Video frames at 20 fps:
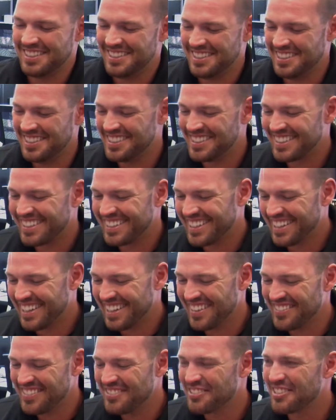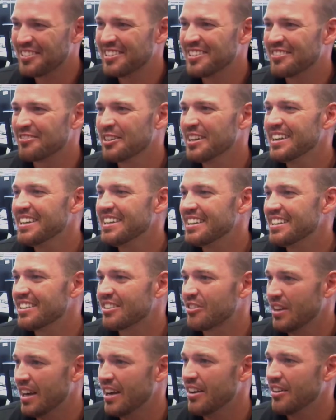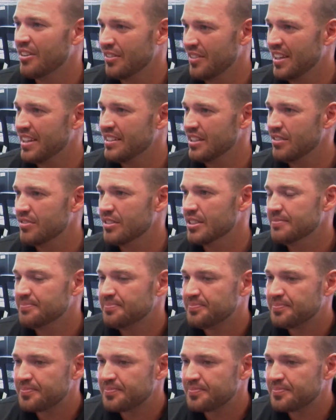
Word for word: So running into the crowd of Antifa,